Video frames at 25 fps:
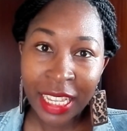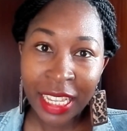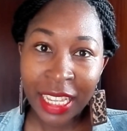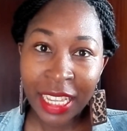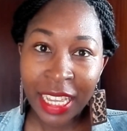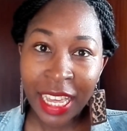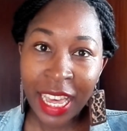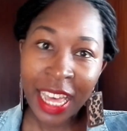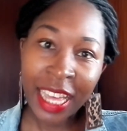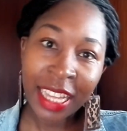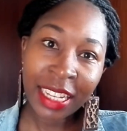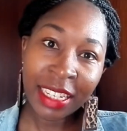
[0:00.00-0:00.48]

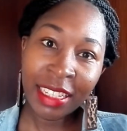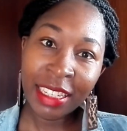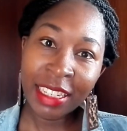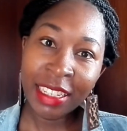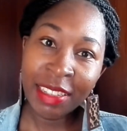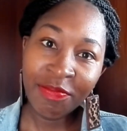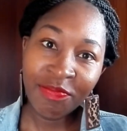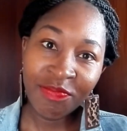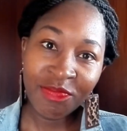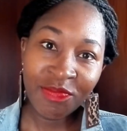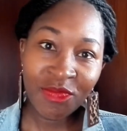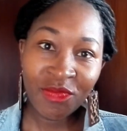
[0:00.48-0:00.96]
And
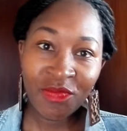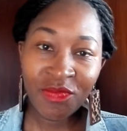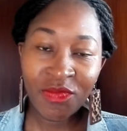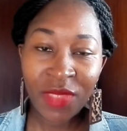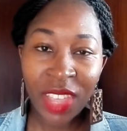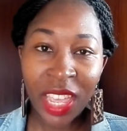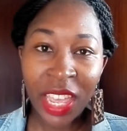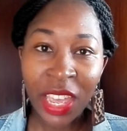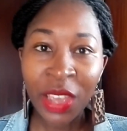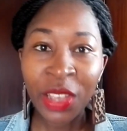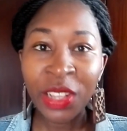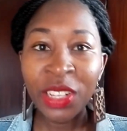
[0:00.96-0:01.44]

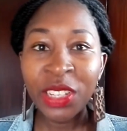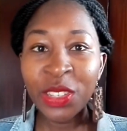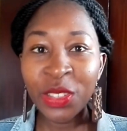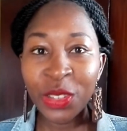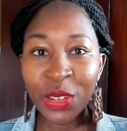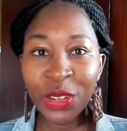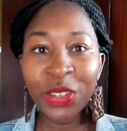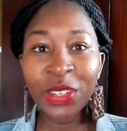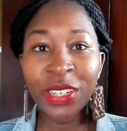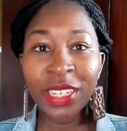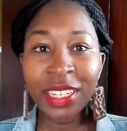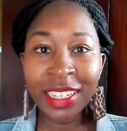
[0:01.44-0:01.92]
it's
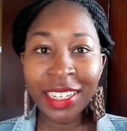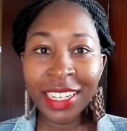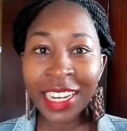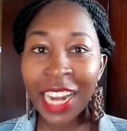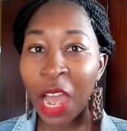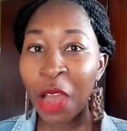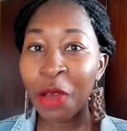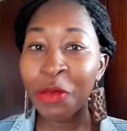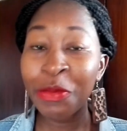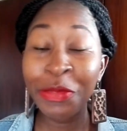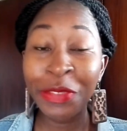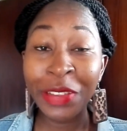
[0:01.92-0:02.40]
good. Now
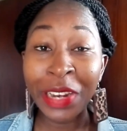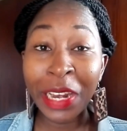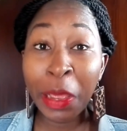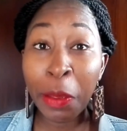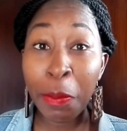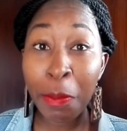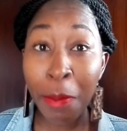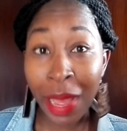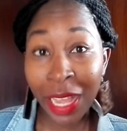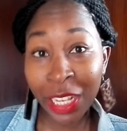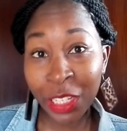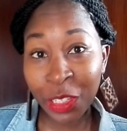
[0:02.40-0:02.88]
I'm feeling
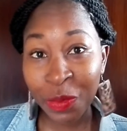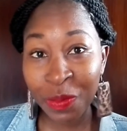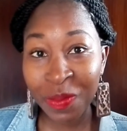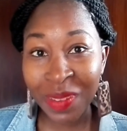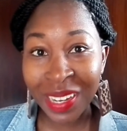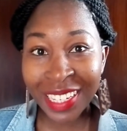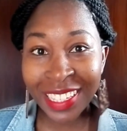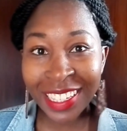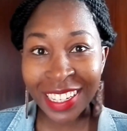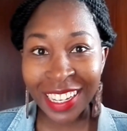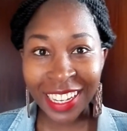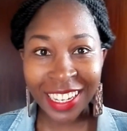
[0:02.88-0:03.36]
much
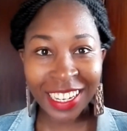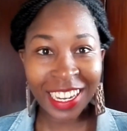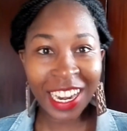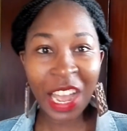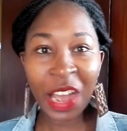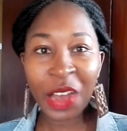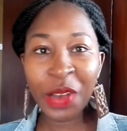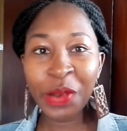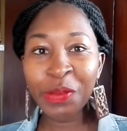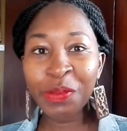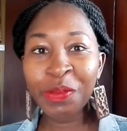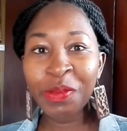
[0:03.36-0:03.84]
better.
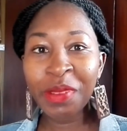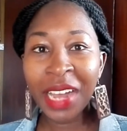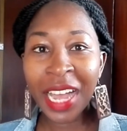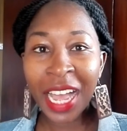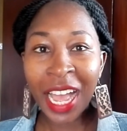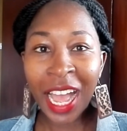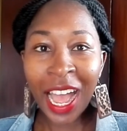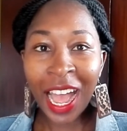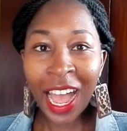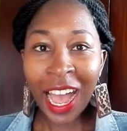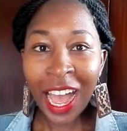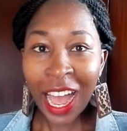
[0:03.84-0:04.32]
Now
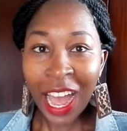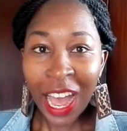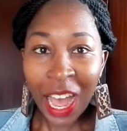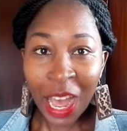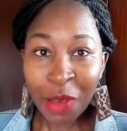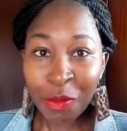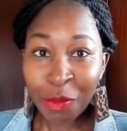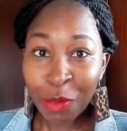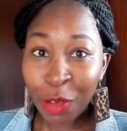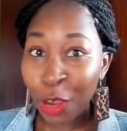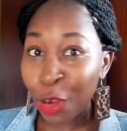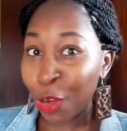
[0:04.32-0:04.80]

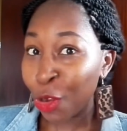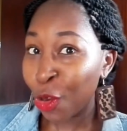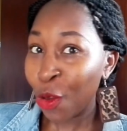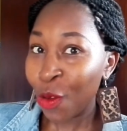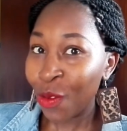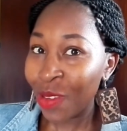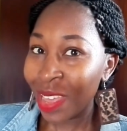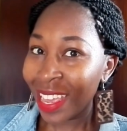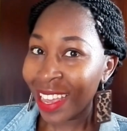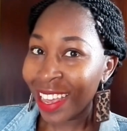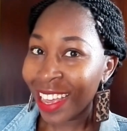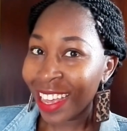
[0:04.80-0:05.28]
I'm
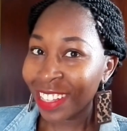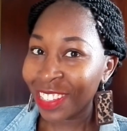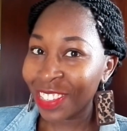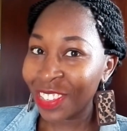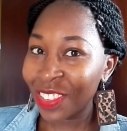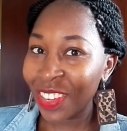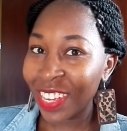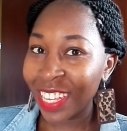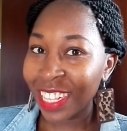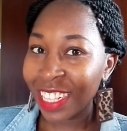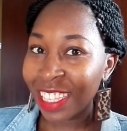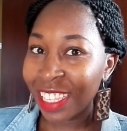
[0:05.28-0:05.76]
glowing, as you
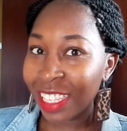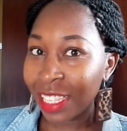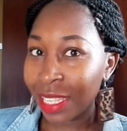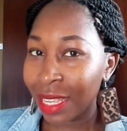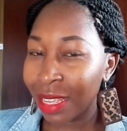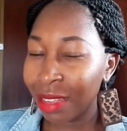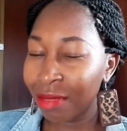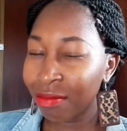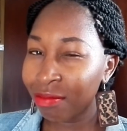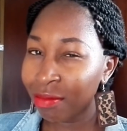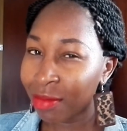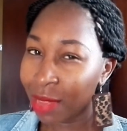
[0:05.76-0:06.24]
can
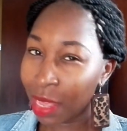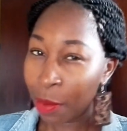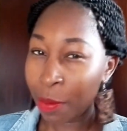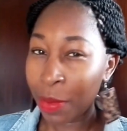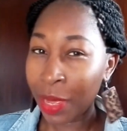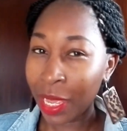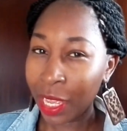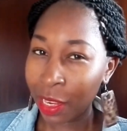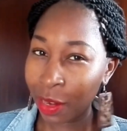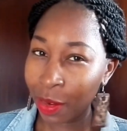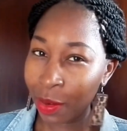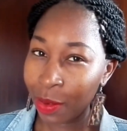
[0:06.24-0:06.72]
see. Am I
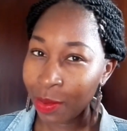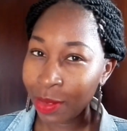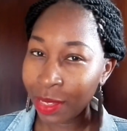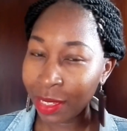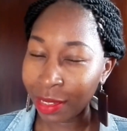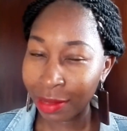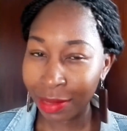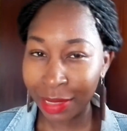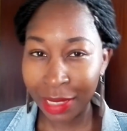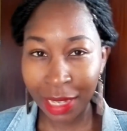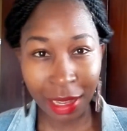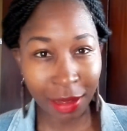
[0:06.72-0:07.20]
glowing?
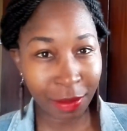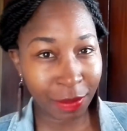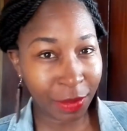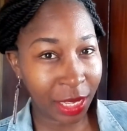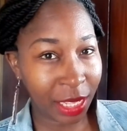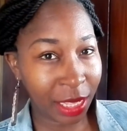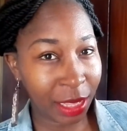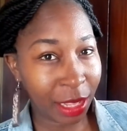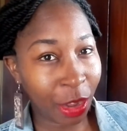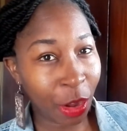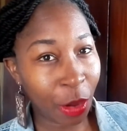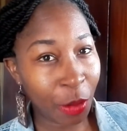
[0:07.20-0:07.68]
Tell me
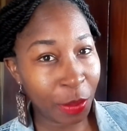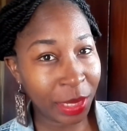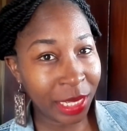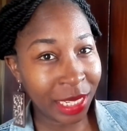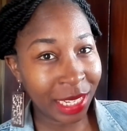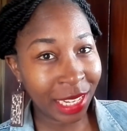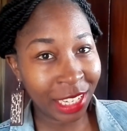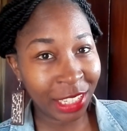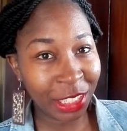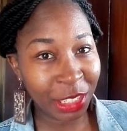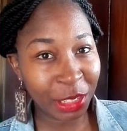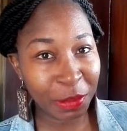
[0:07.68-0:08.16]
in the comment
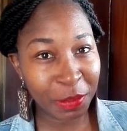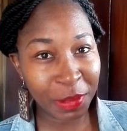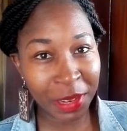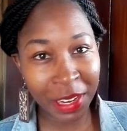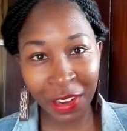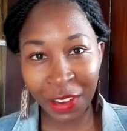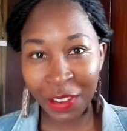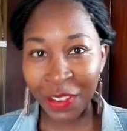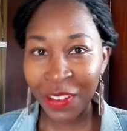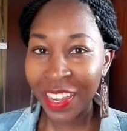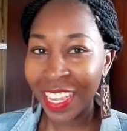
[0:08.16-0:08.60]
section below.